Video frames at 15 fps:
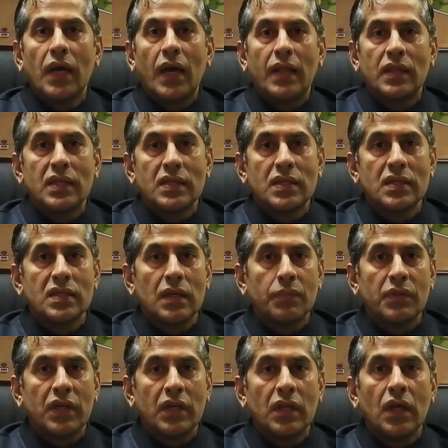and this is
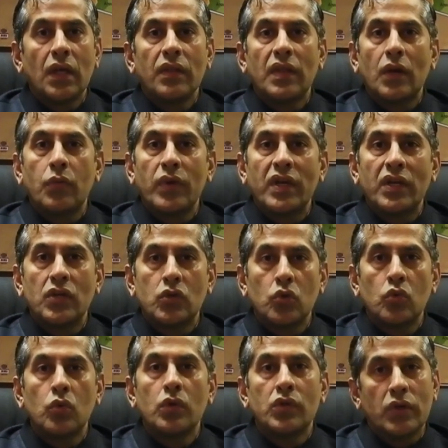something that we can
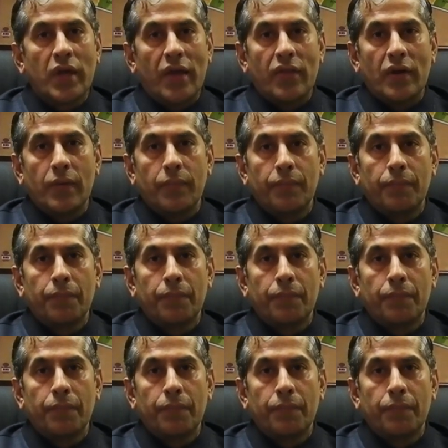do together.